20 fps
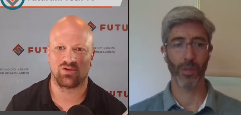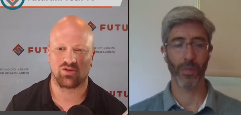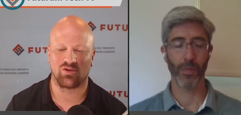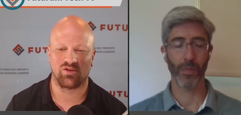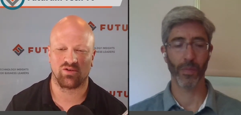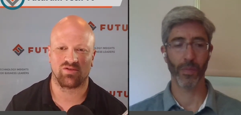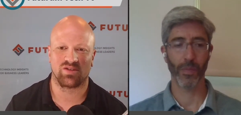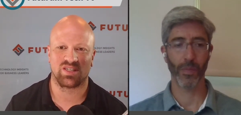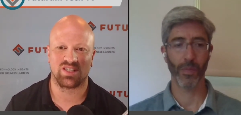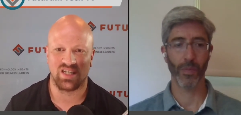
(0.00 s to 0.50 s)
Speaker 1: sort
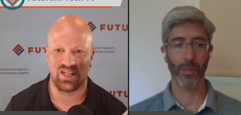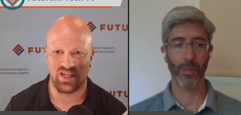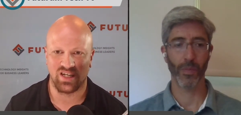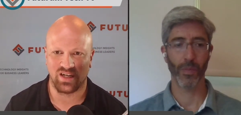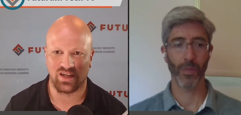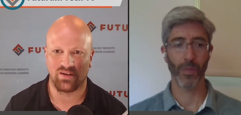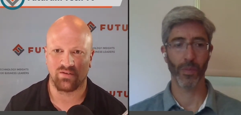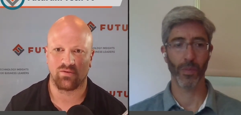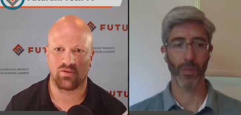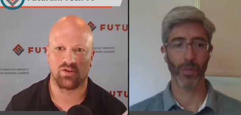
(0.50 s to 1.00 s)
of
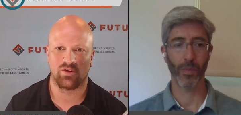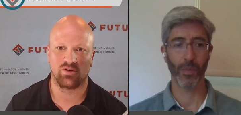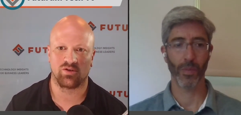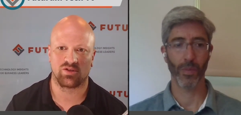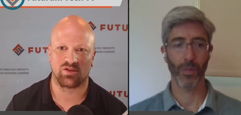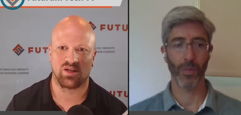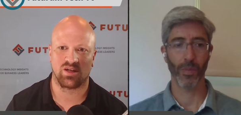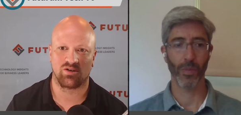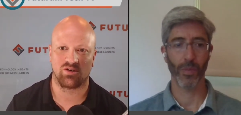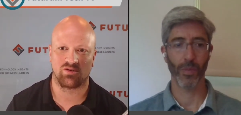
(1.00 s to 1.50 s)
seeing for those
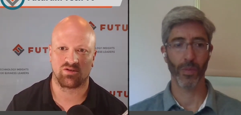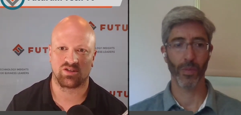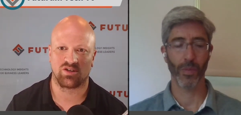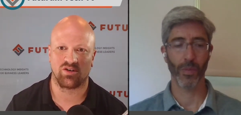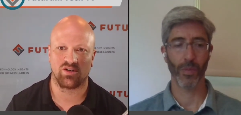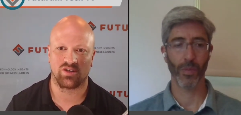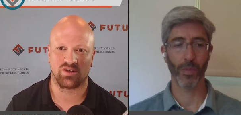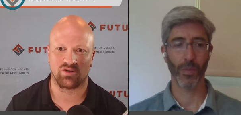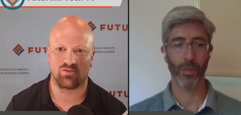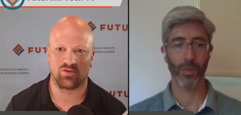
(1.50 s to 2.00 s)
that are
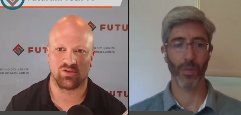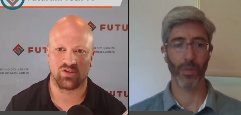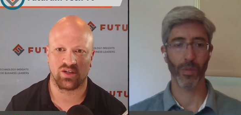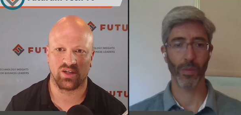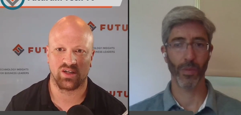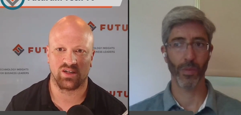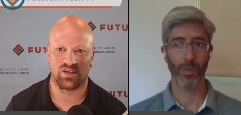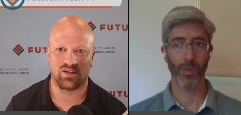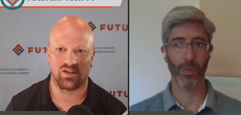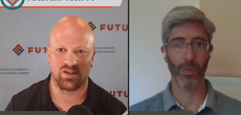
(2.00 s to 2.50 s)
starting to really get
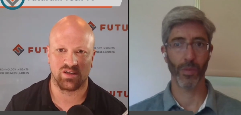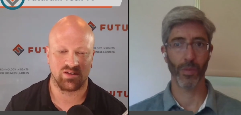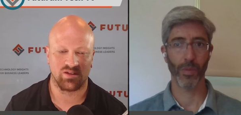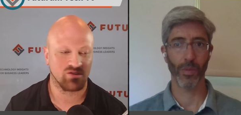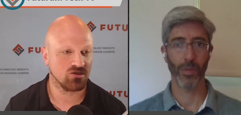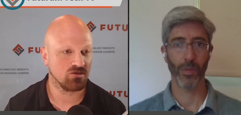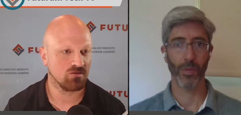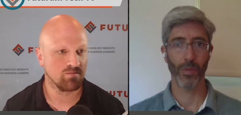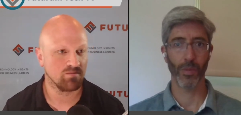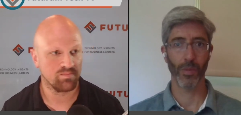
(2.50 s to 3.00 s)
into this?
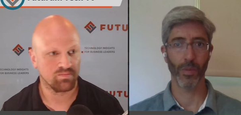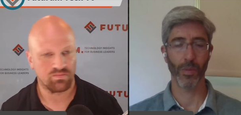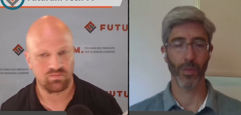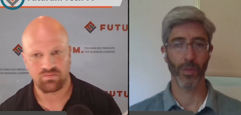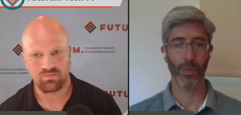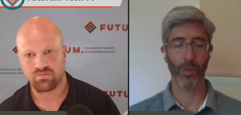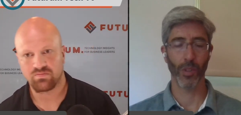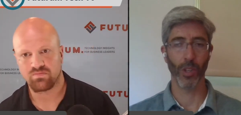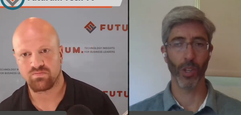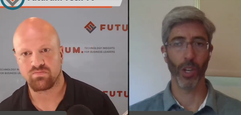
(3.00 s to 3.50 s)

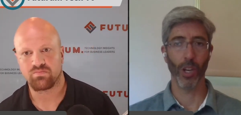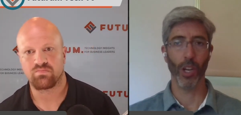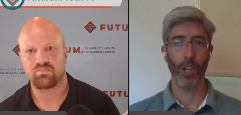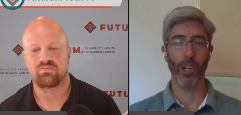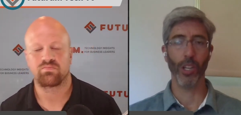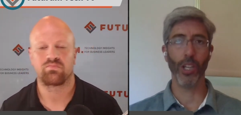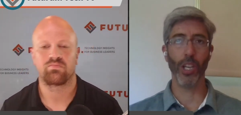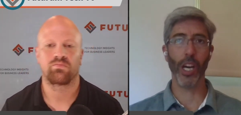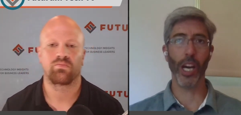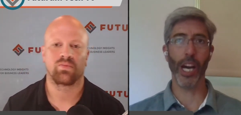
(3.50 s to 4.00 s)

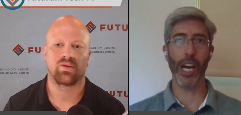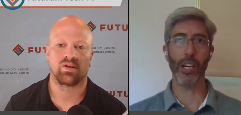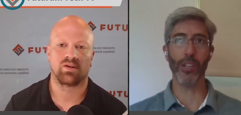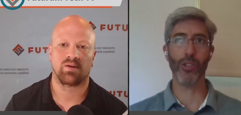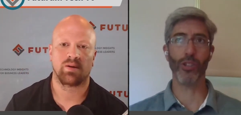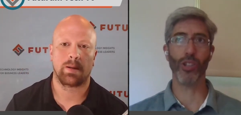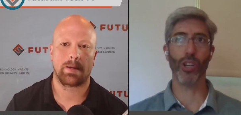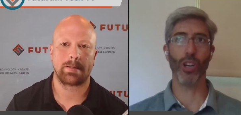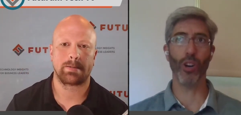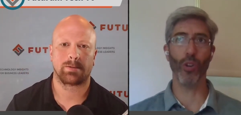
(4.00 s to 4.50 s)
Speaker 2: Yeah,
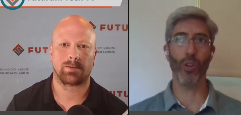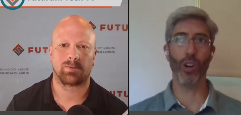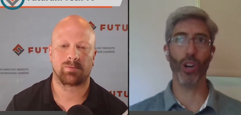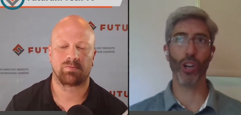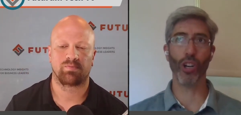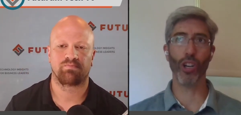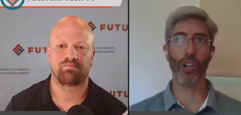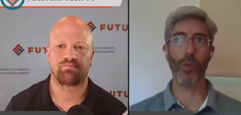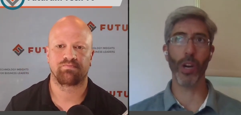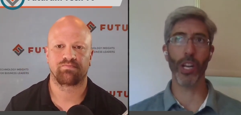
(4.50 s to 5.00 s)
so
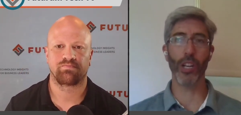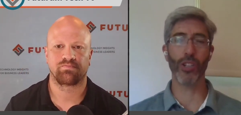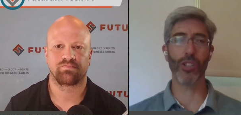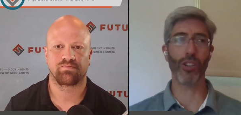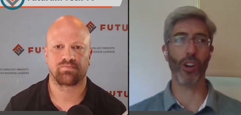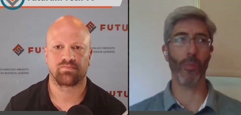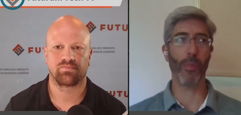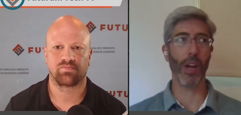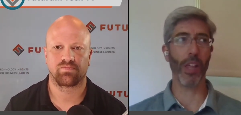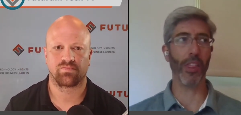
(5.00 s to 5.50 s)
a good way to
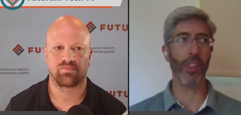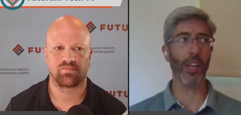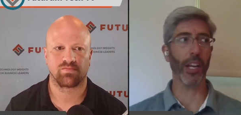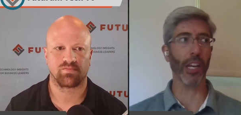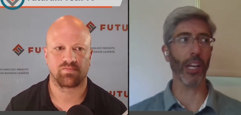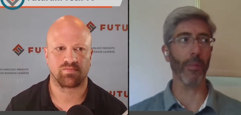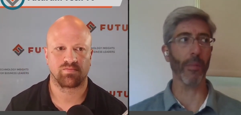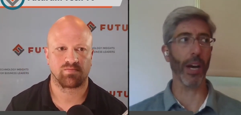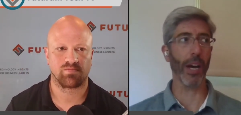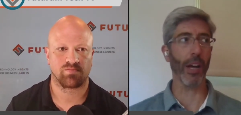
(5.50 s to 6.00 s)
start by
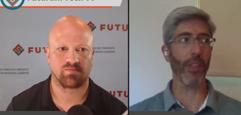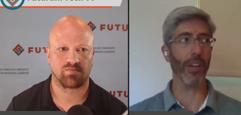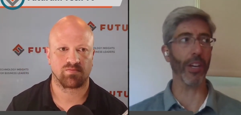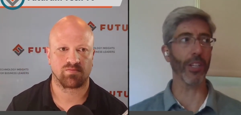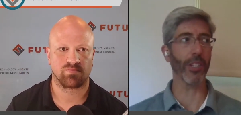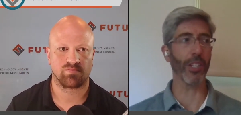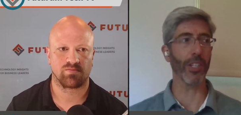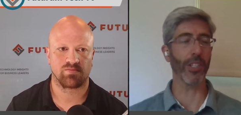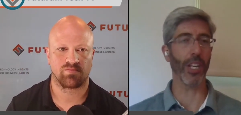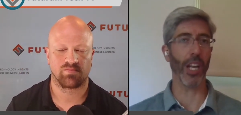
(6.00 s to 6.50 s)
thinking about
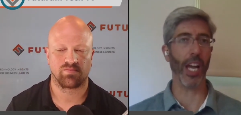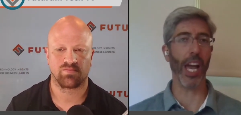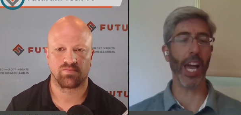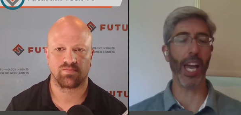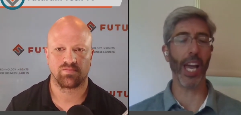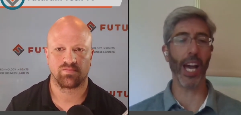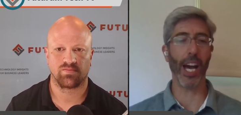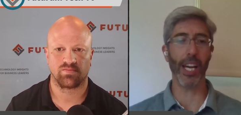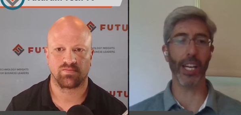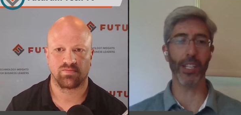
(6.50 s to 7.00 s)
this is that
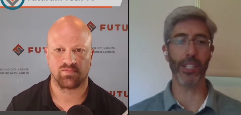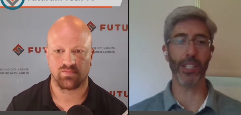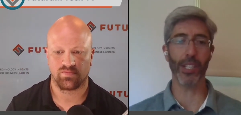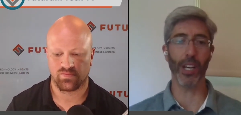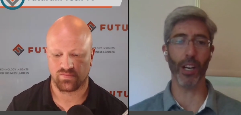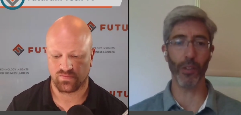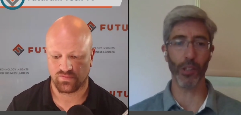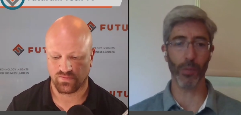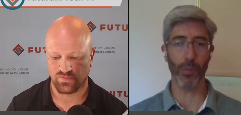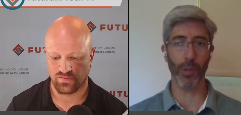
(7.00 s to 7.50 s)
AI
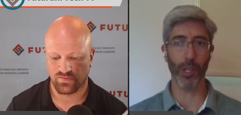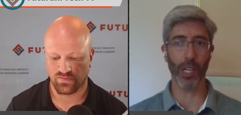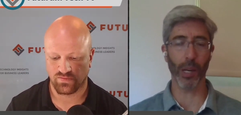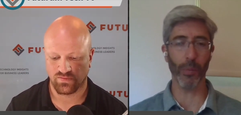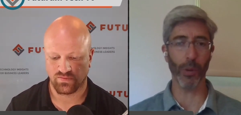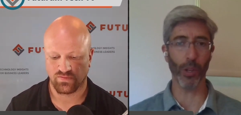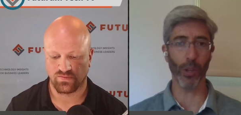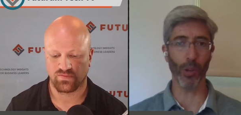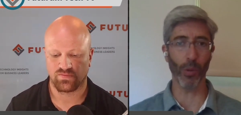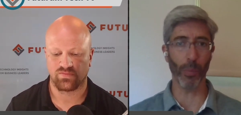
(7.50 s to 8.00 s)
itself is
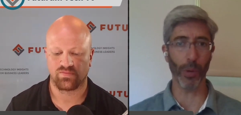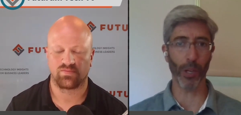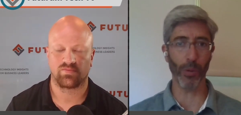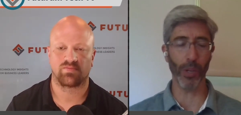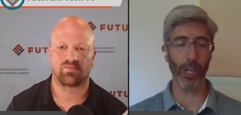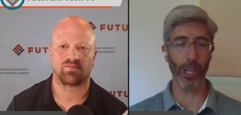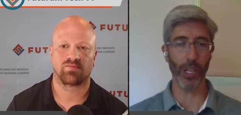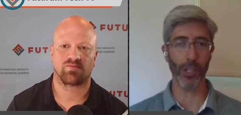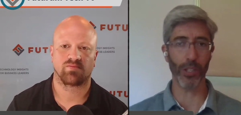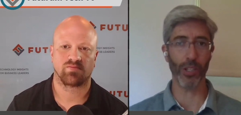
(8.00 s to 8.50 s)
becoming
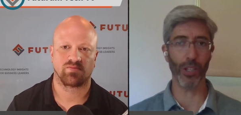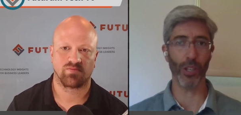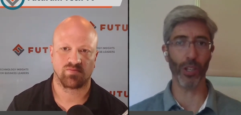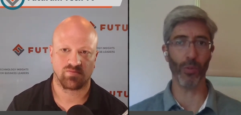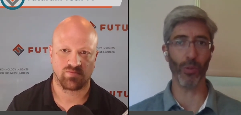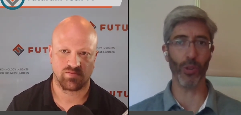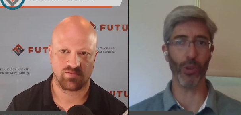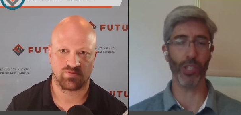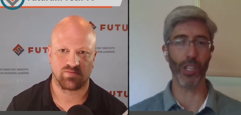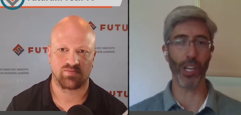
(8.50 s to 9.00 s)
ubiquitous. So
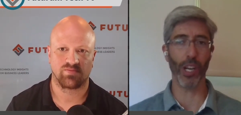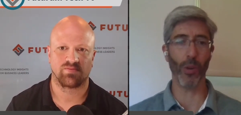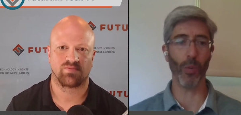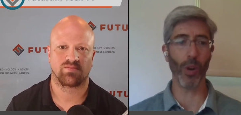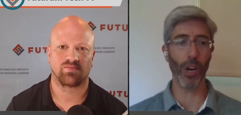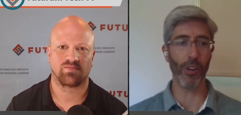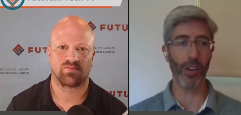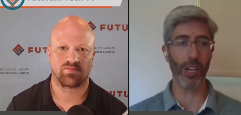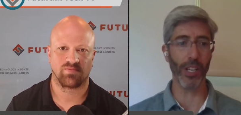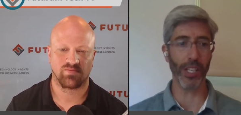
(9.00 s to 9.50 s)
when you say,
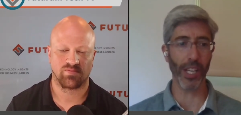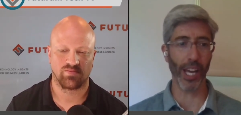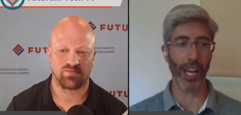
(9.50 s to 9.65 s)
where is